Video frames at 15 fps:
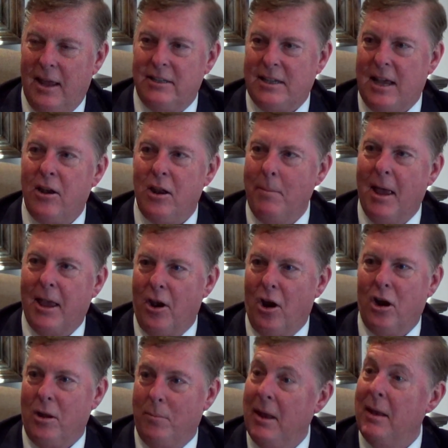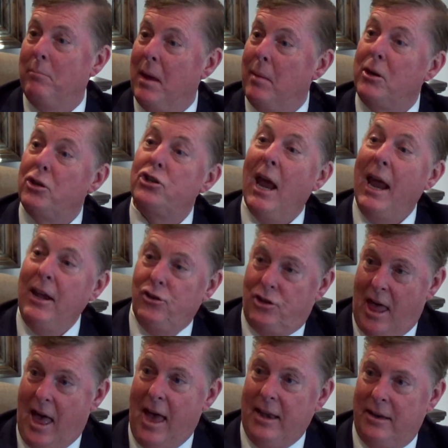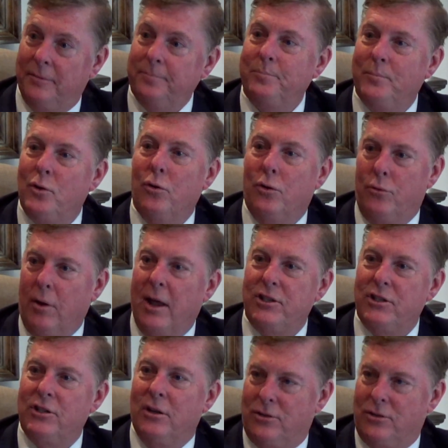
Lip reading: It's how do you make an argument, maybe change that to address.